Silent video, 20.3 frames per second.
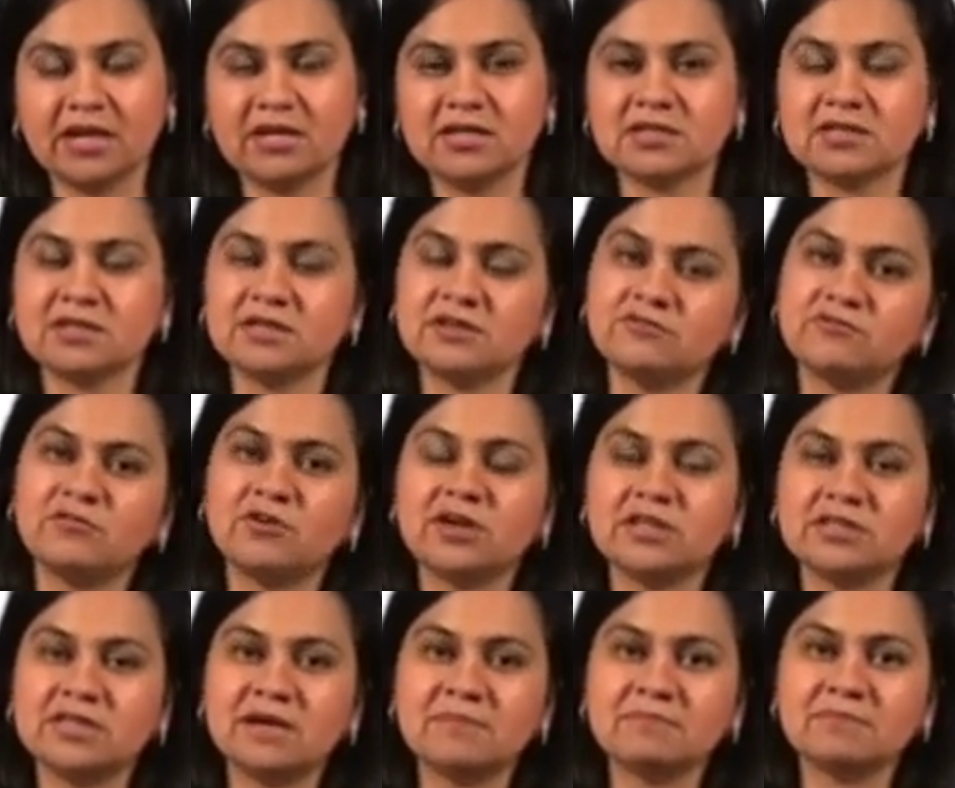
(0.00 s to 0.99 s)
And for
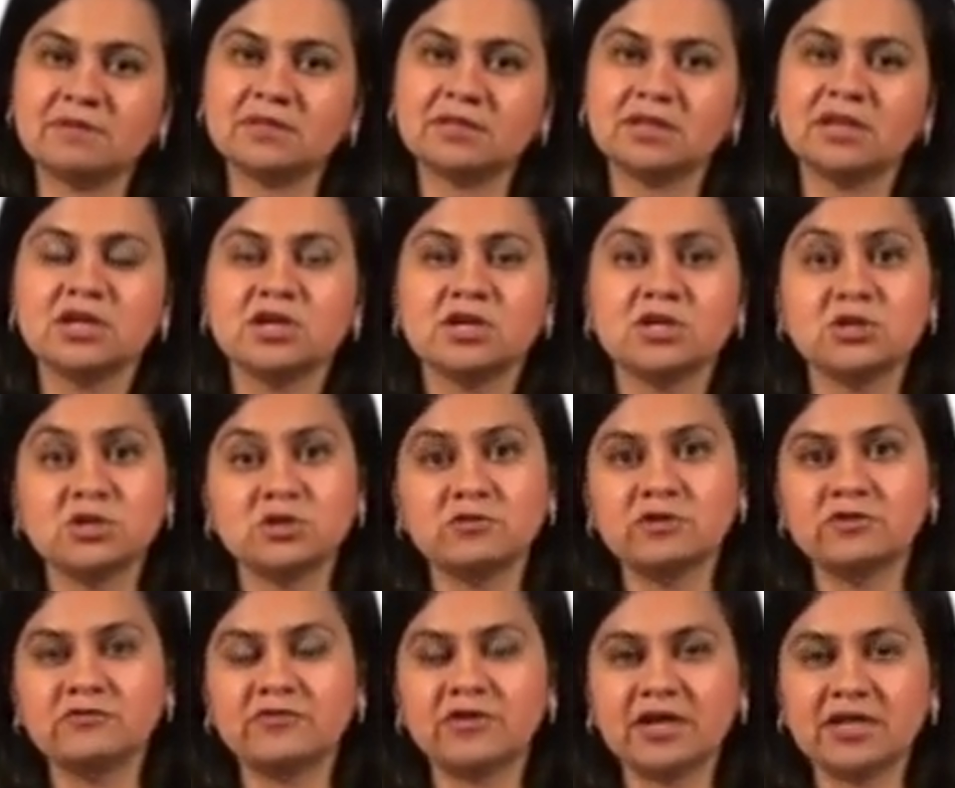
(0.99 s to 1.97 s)
example, you
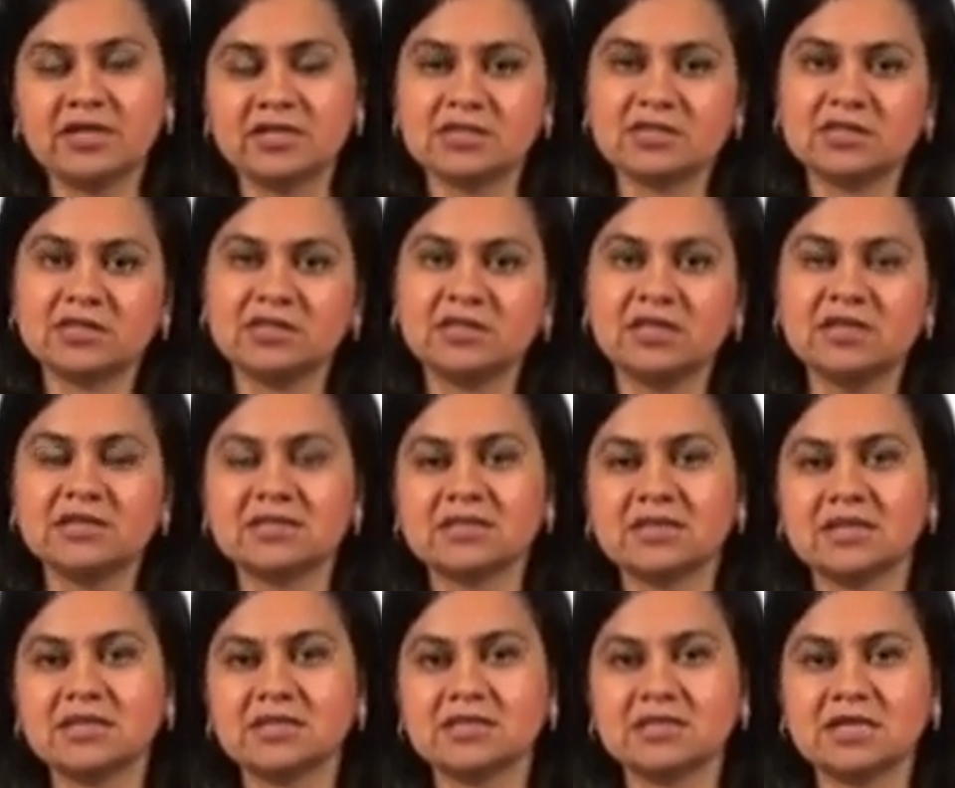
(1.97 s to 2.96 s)
would find
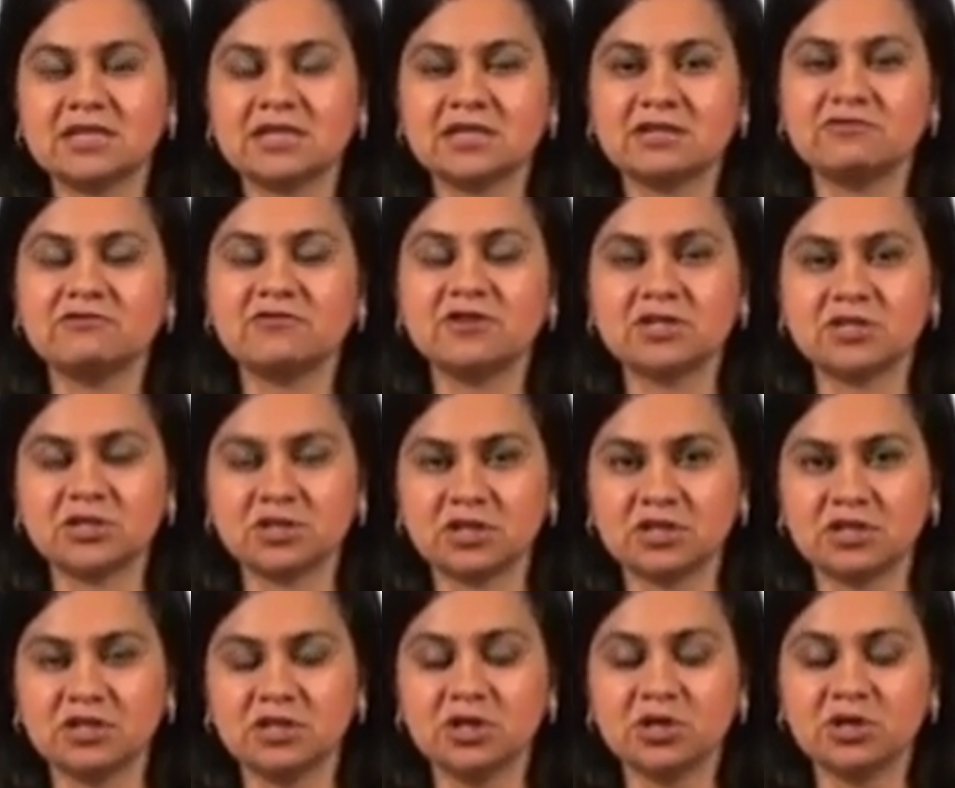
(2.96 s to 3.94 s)
this aesthetic
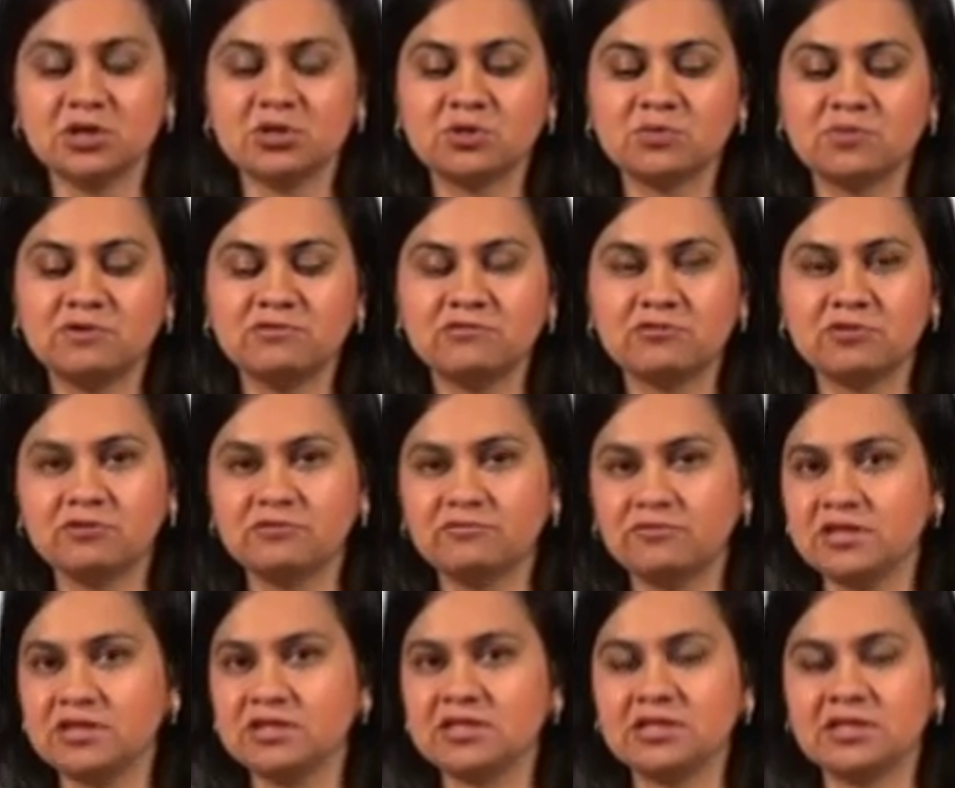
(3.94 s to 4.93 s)
function to be
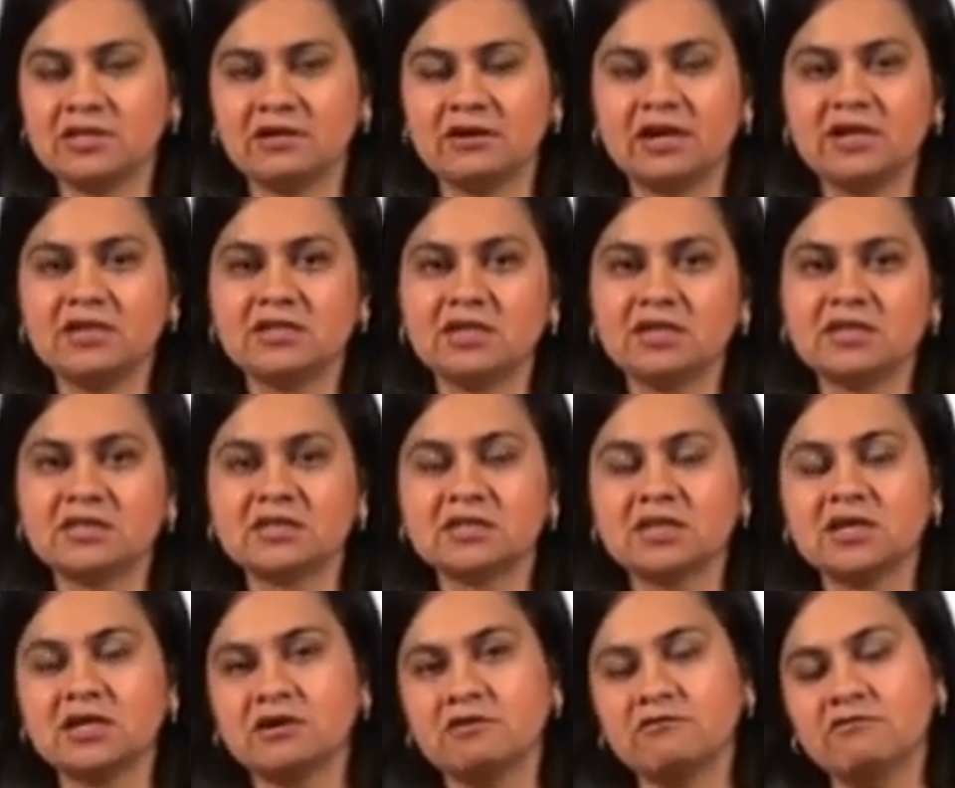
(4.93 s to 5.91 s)
fulfilled in the
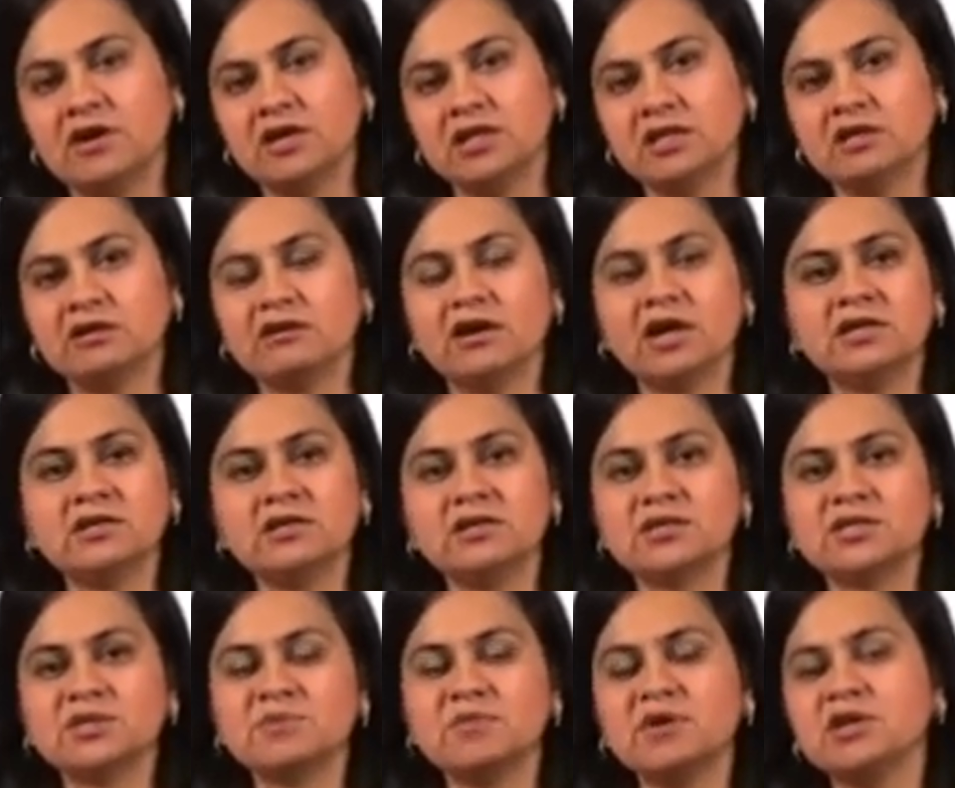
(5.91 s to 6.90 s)
writings when the
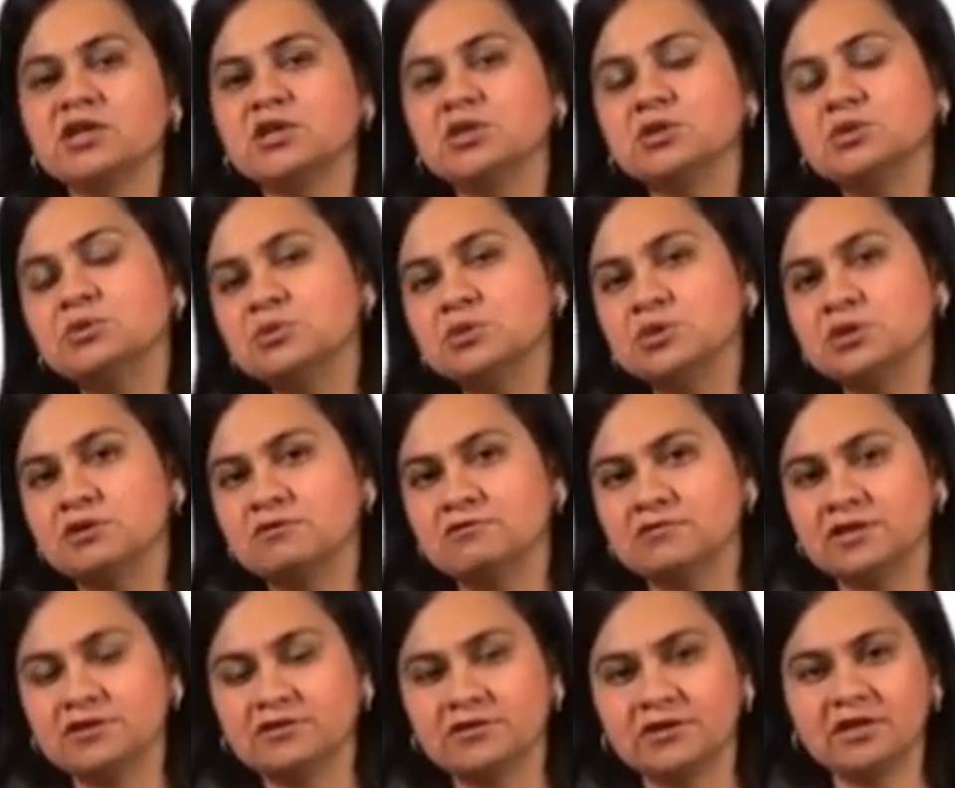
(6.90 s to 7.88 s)
writers make use
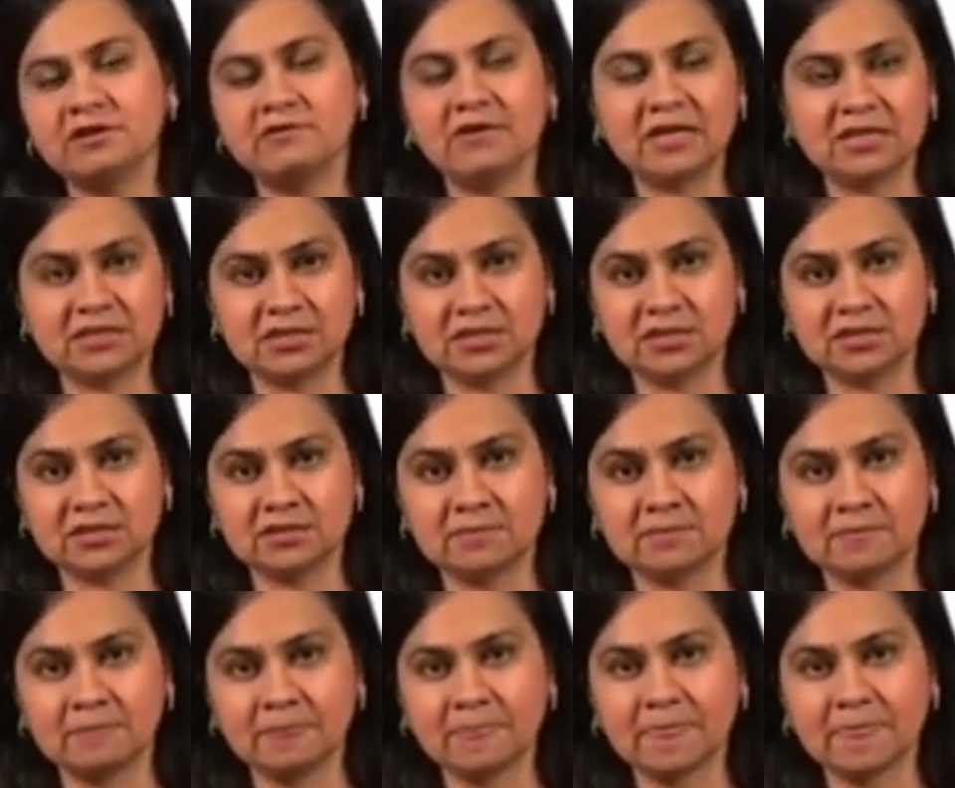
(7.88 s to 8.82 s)
of literary devices,